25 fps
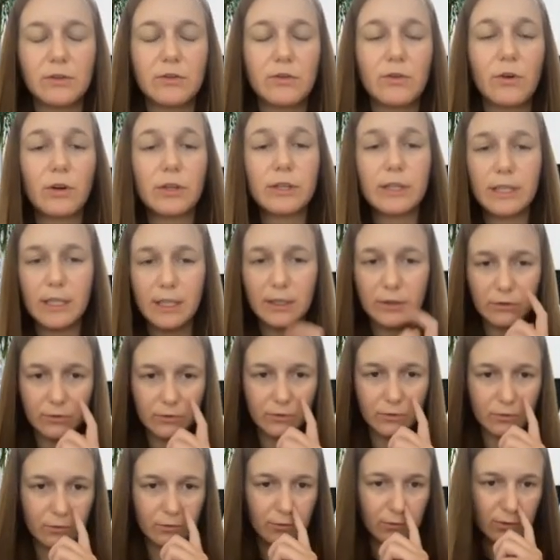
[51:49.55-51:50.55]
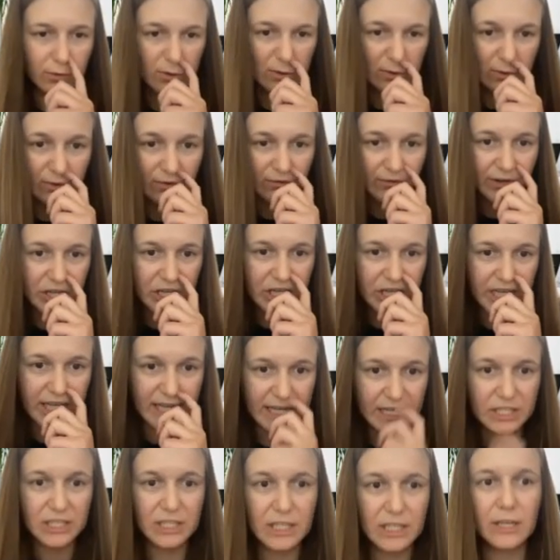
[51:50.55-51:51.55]
don't need to to query
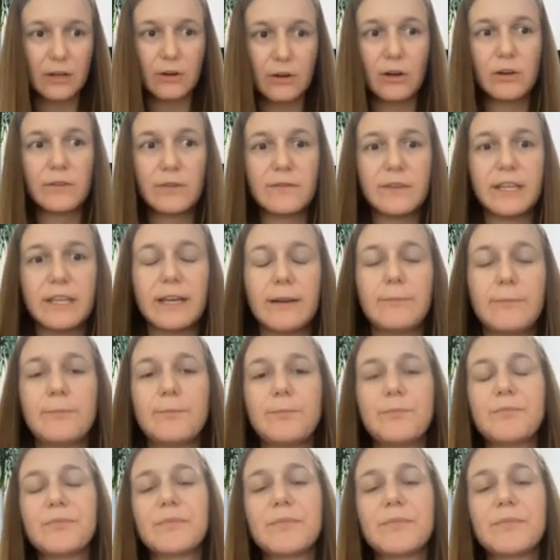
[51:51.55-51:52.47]
actually all of them